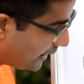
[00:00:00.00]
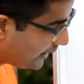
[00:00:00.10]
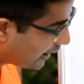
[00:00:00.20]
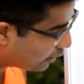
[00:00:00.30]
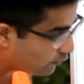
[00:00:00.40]

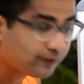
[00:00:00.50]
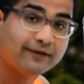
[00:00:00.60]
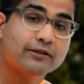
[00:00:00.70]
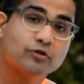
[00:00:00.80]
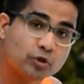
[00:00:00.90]
any kind of line
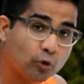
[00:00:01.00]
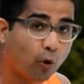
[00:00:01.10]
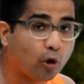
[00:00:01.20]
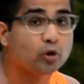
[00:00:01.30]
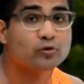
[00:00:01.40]
which you
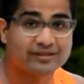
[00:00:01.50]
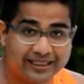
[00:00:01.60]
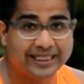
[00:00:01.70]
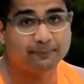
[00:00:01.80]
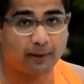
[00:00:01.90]
want to
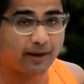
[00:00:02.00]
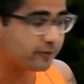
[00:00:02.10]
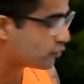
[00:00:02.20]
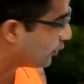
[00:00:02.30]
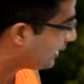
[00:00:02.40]
study in palmistry